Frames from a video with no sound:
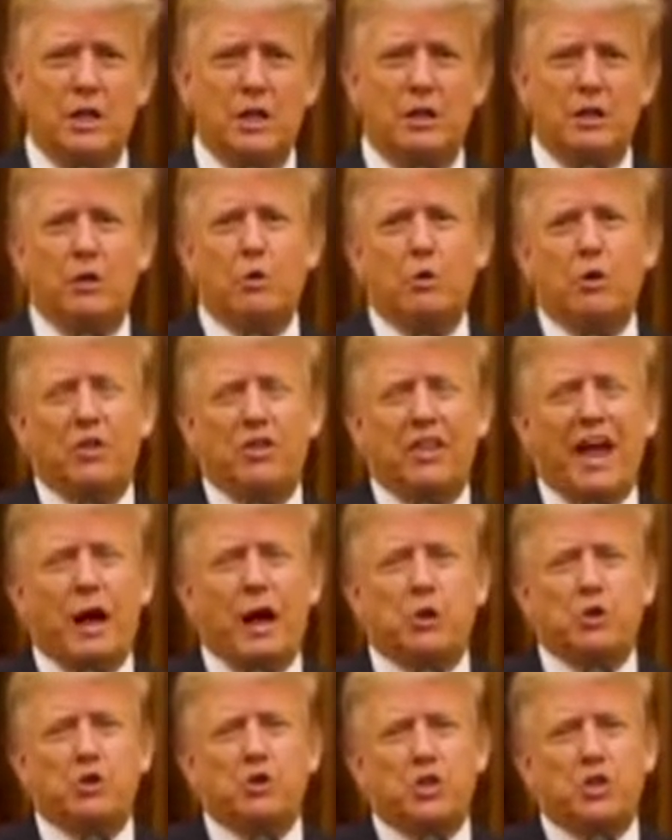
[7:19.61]
there were
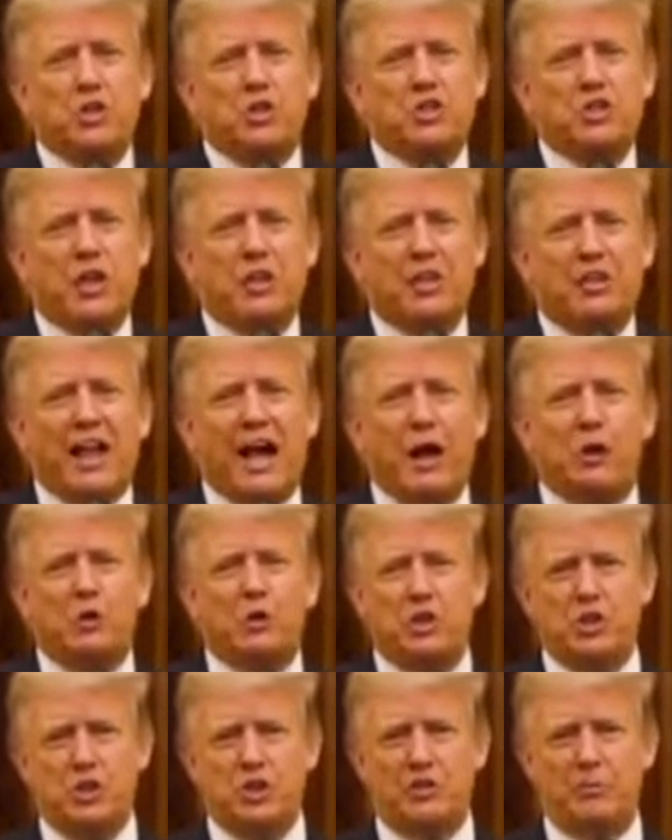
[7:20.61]
thousands and
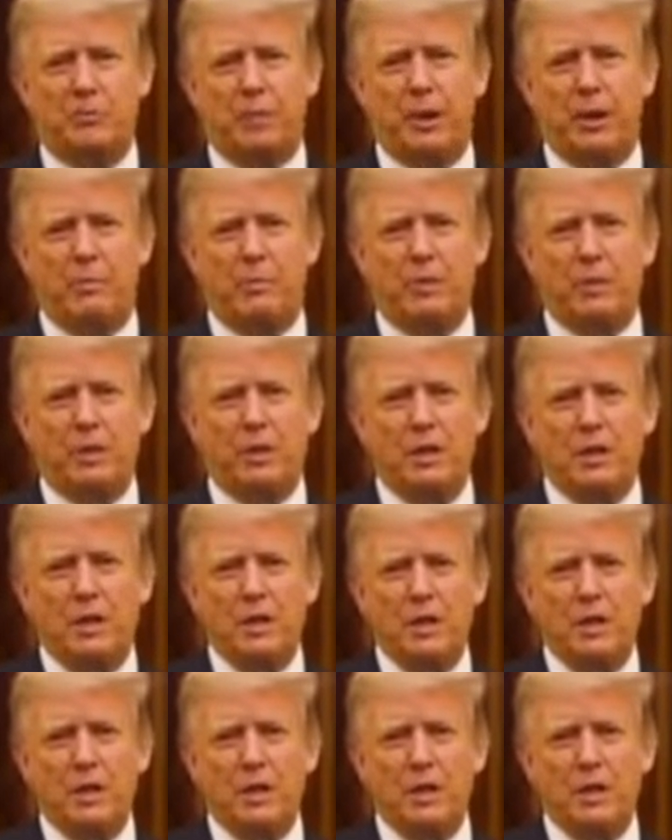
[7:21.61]
thousands of people.